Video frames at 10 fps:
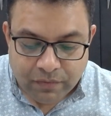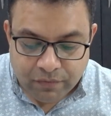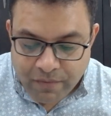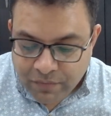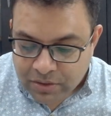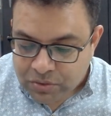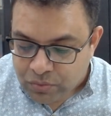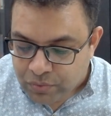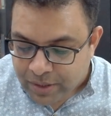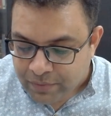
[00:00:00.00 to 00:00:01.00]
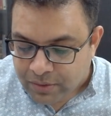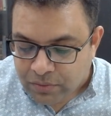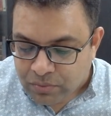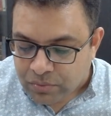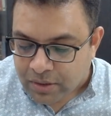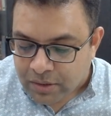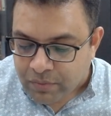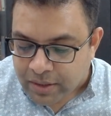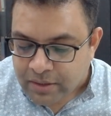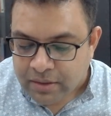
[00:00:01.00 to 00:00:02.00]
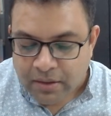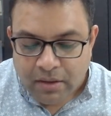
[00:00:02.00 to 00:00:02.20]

from verse two twenty-one to two thirty-one.